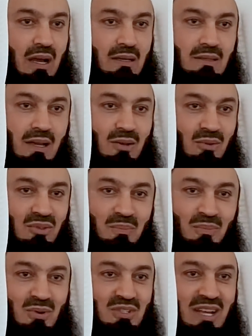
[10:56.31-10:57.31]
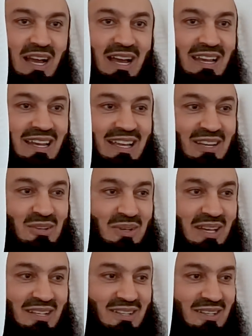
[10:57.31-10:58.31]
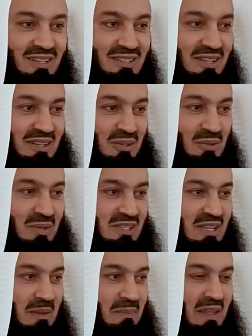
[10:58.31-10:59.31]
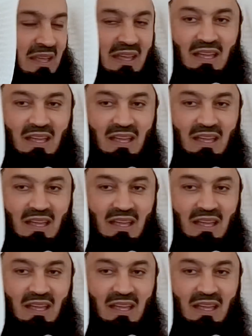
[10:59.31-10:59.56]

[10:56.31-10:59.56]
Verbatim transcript: I tell you, the most highly educated are turning to Islam.